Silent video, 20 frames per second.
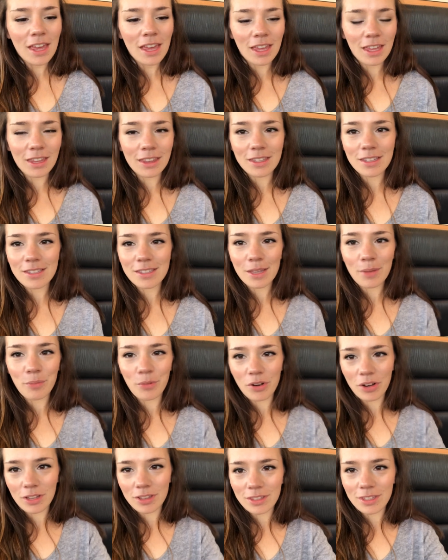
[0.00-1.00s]
in
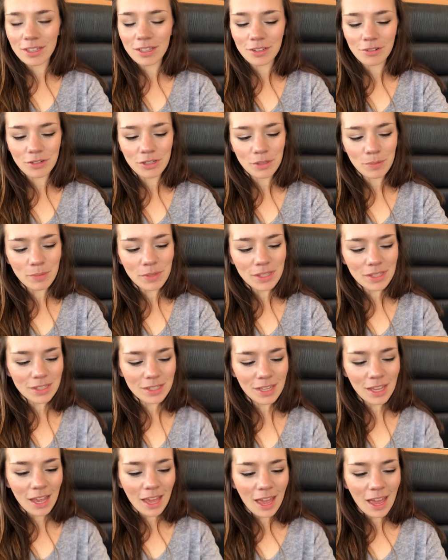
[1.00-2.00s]
December until
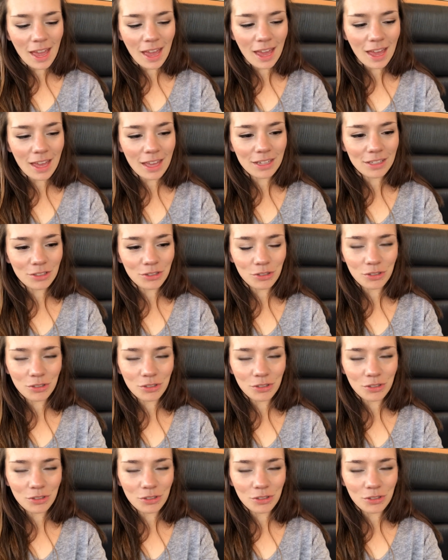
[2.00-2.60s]
Christmas and